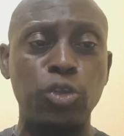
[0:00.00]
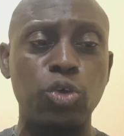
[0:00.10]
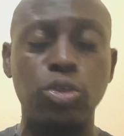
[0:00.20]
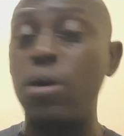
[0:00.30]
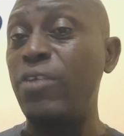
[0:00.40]
So
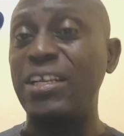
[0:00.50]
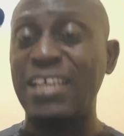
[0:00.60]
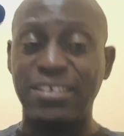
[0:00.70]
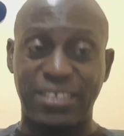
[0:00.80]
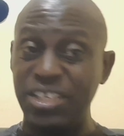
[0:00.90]
some of you that
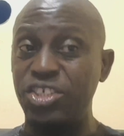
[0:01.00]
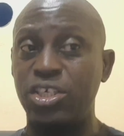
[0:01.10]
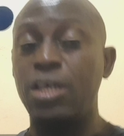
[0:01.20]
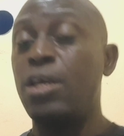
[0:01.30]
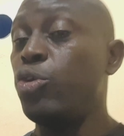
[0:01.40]
are
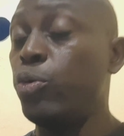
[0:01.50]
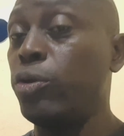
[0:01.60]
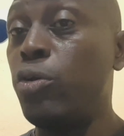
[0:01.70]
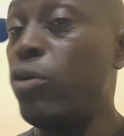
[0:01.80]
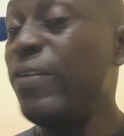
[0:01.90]
stingy,
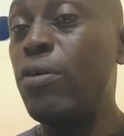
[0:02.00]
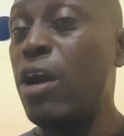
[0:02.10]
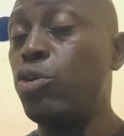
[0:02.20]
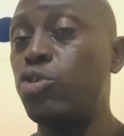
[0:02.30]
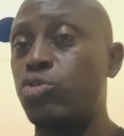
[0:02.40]
you even go
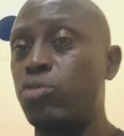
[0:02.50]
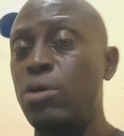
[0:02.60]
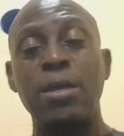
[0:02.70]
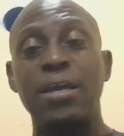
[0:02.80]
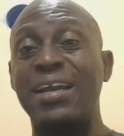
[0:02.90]
and use
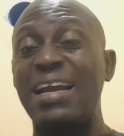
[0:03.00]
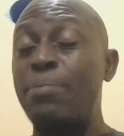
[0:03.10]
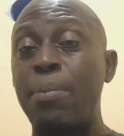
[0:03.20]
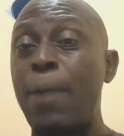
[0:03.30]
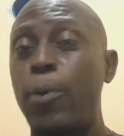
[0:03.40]

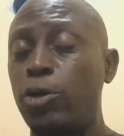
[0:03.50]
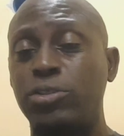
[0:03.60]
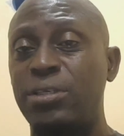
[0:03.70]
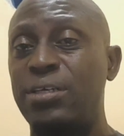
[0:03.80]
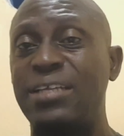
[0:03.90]
grandmama pot
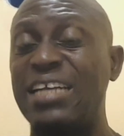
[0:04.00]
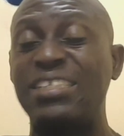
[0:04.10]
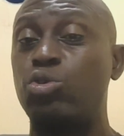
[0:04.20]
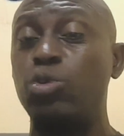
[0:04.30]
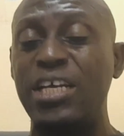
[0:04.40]
that
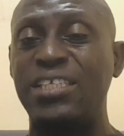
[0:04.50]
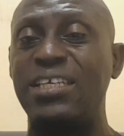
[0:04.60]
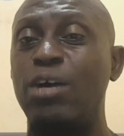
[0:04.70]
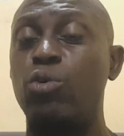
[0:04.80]
is too dirty, that will